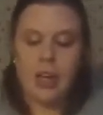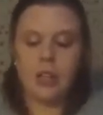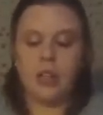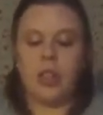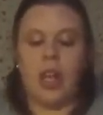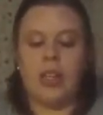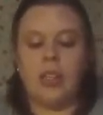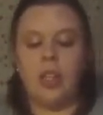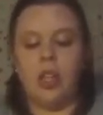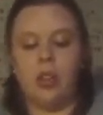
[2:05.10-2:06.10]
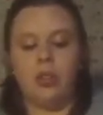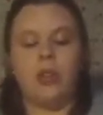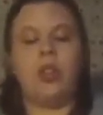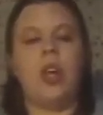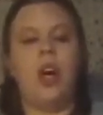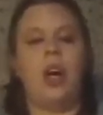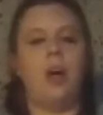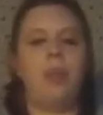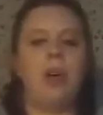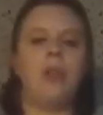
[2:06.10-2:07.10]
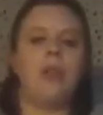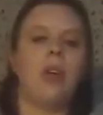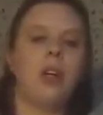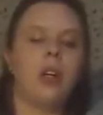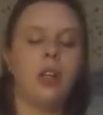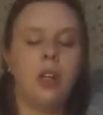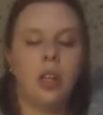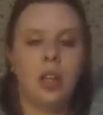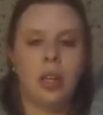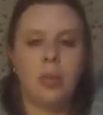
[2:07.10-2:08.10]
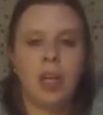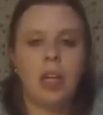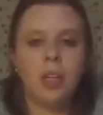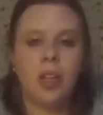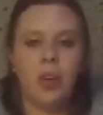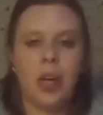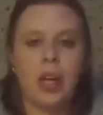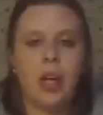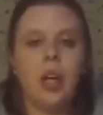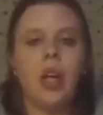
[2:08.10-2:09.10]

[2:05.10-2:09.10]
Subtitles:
like to use a book for the theme that you're doing,